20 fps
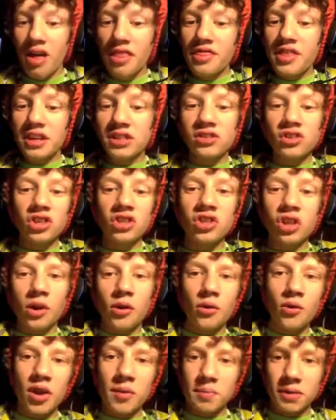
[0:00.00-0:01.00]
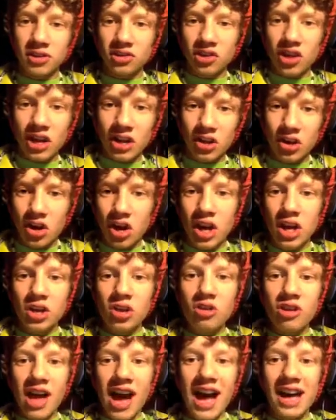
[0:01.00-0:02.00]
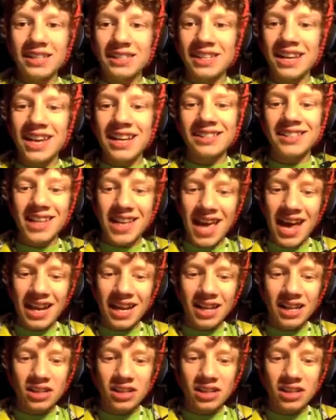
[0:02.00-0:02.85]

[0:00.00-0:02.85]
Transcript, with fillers: This is a creepy slender. You guys need to get it.